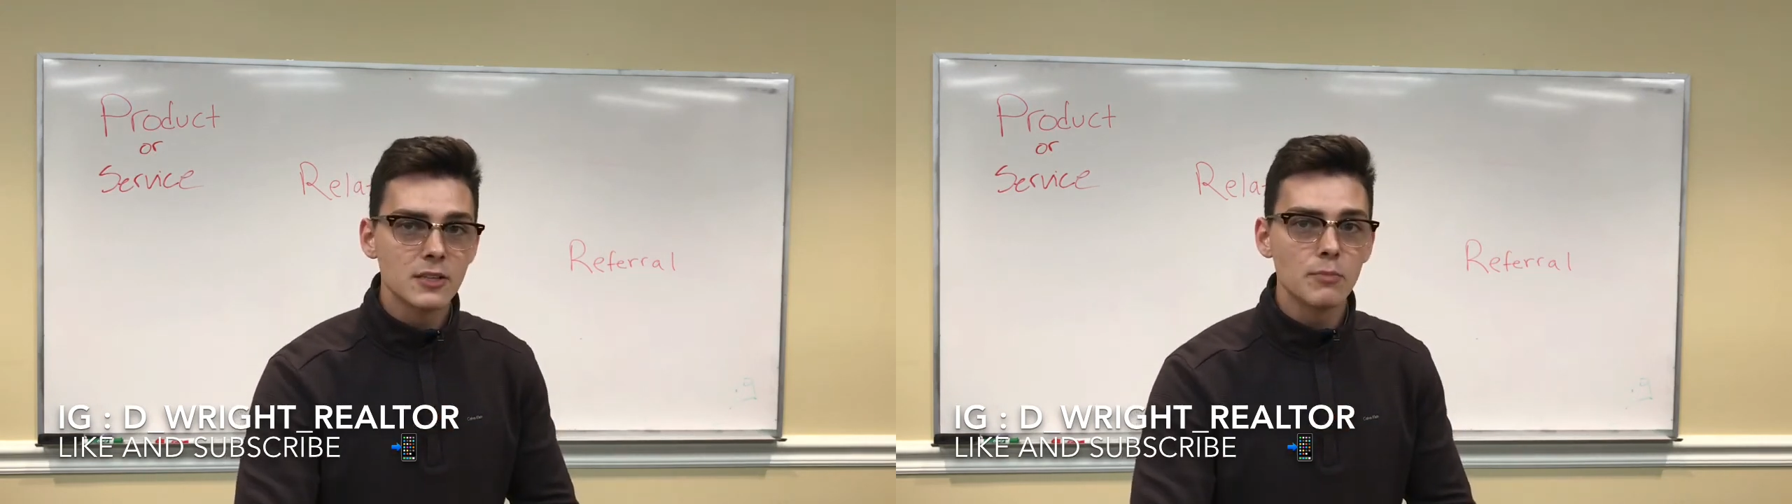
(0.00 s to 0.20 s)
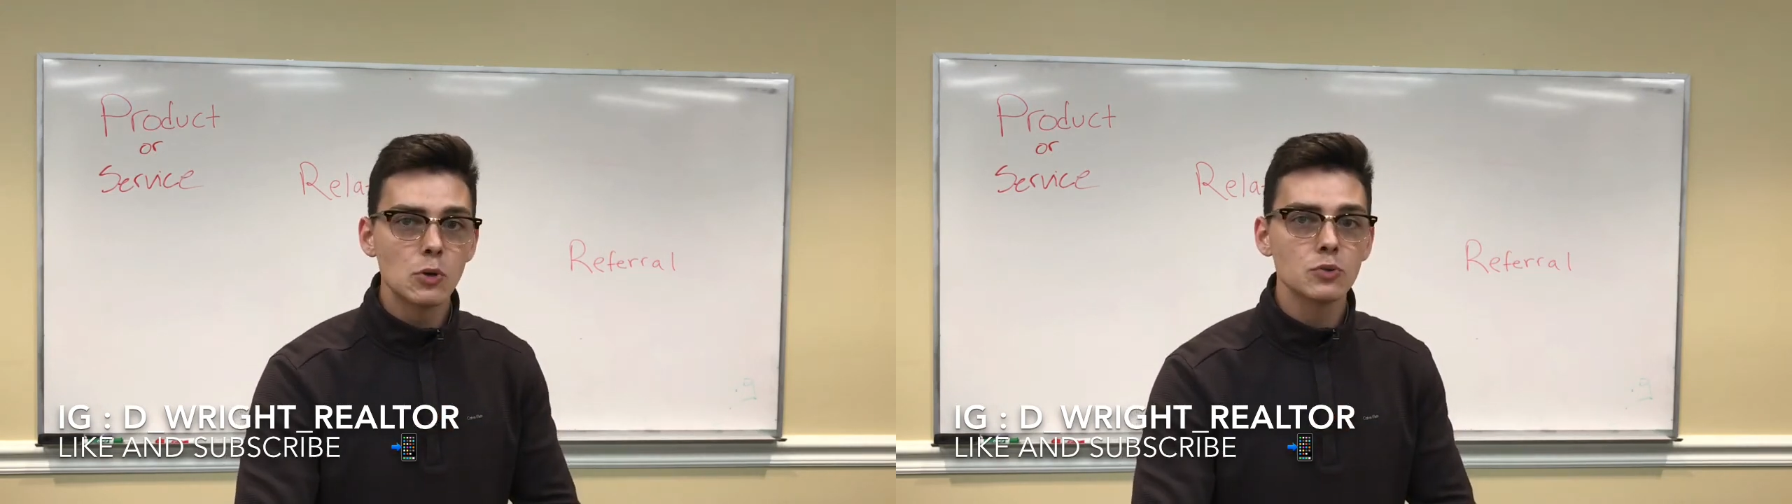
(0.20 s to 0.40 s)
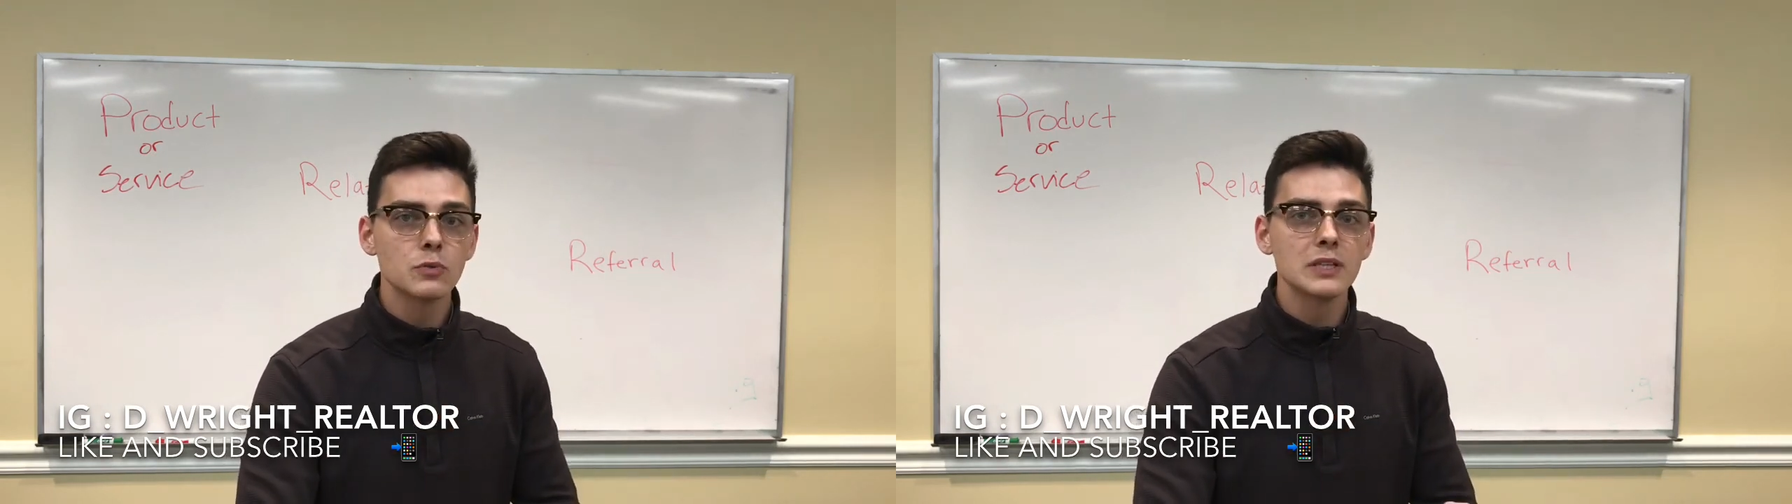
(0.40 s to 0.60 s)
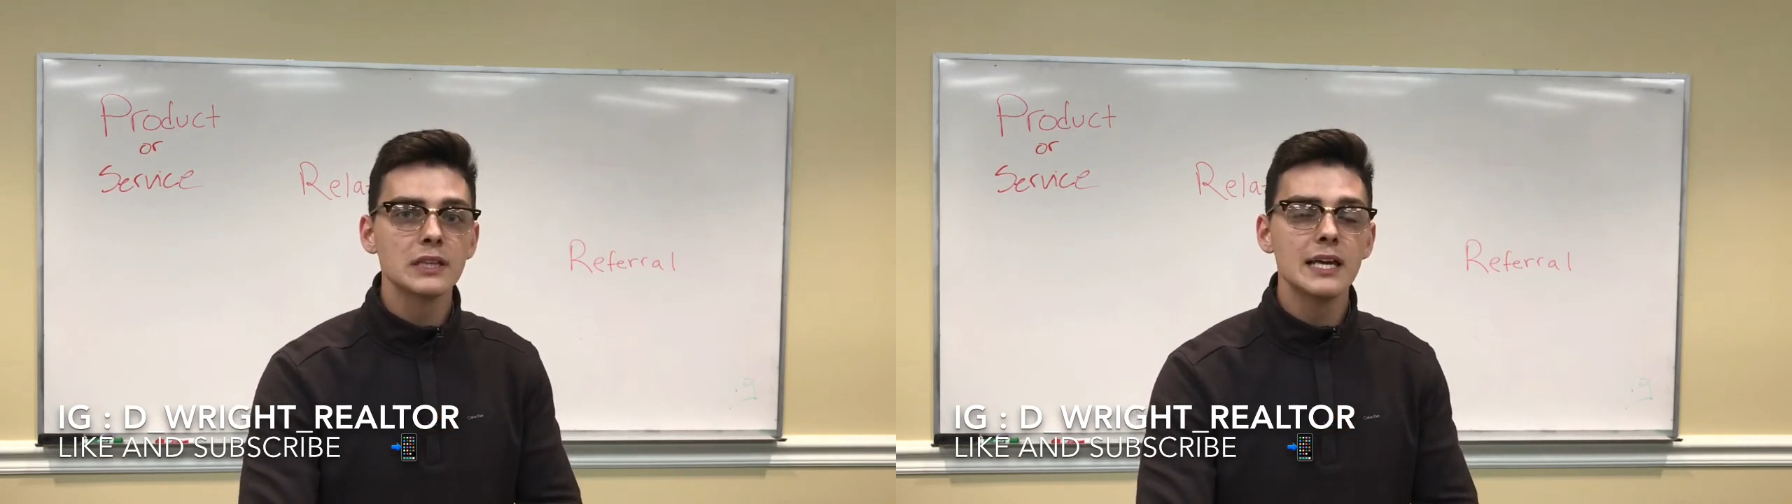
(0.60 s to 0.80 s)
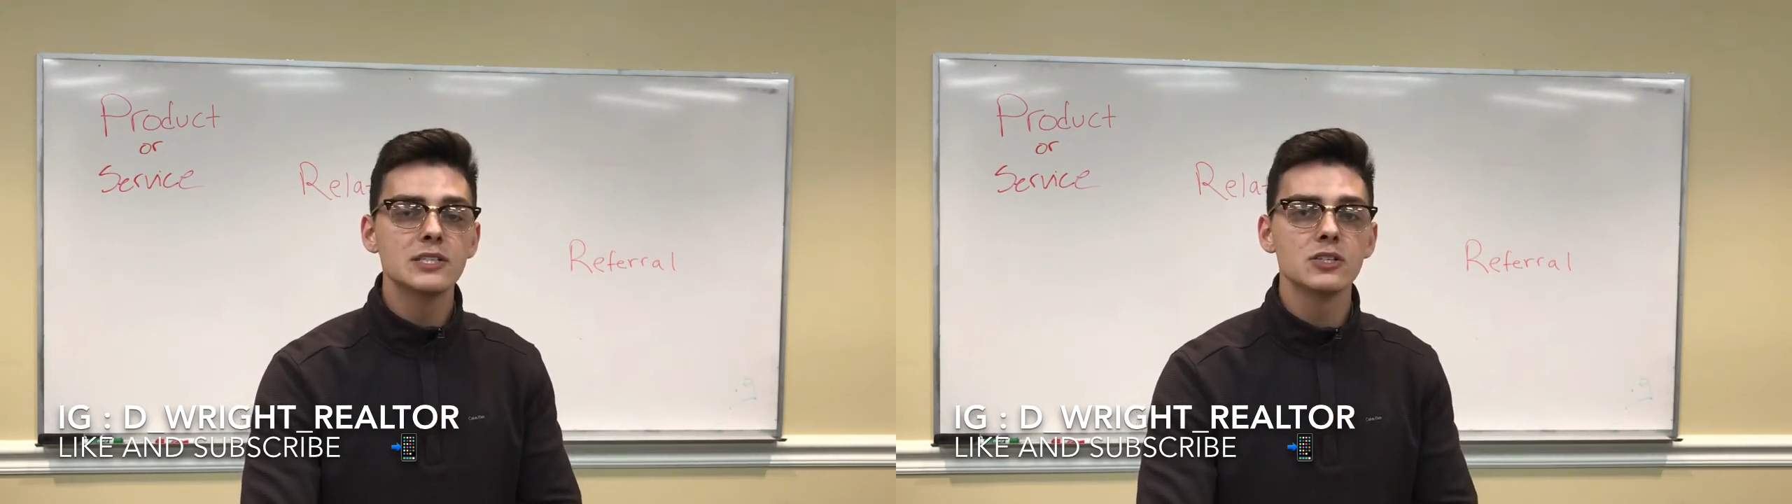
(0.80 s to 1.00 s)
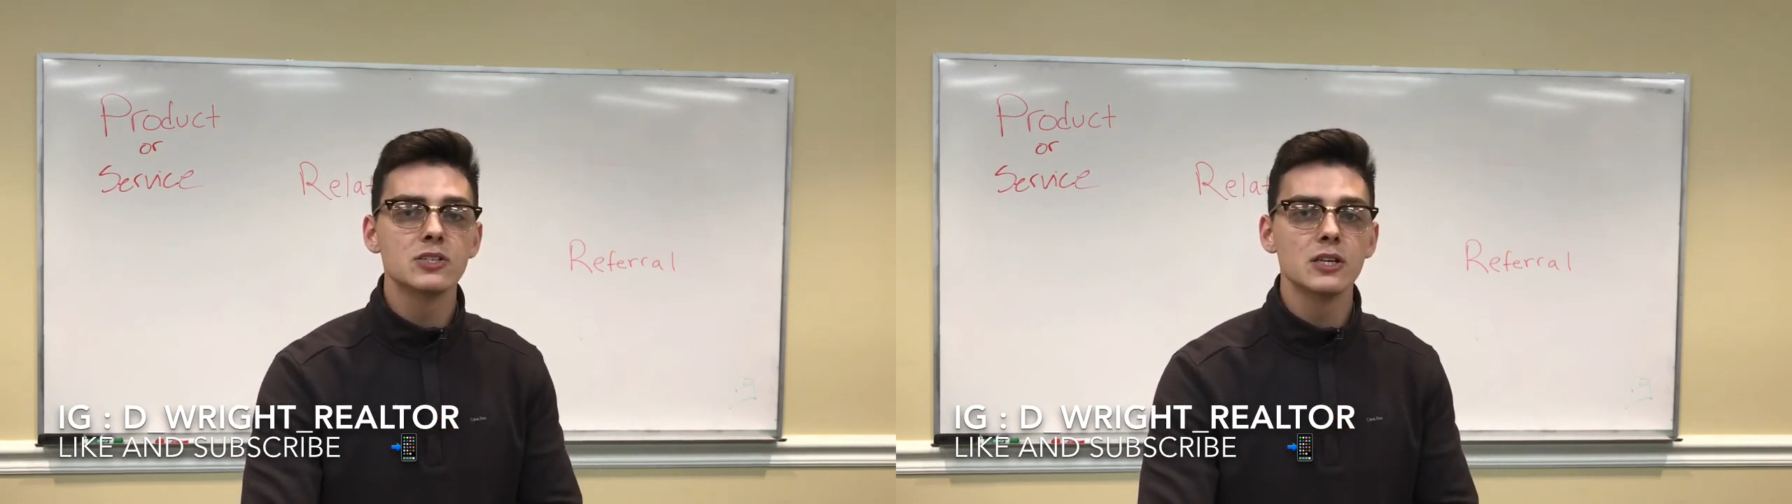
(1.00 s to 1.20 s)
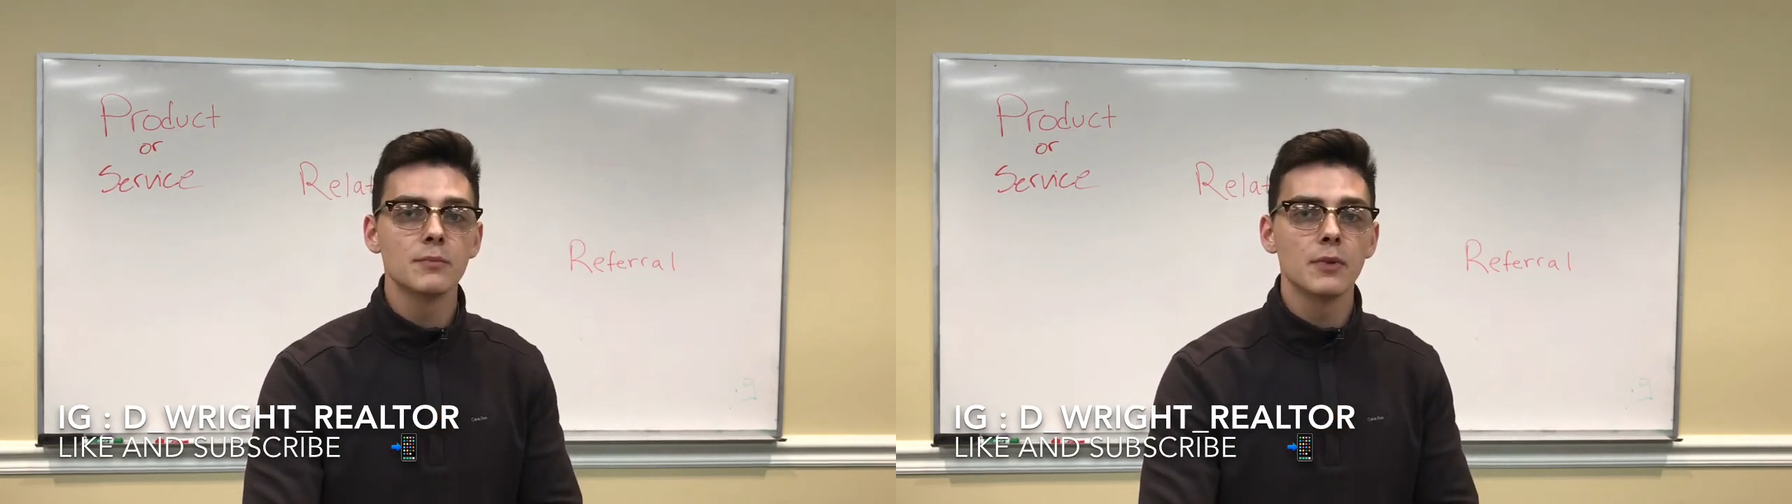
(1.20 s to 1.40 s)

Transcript: build a relationship,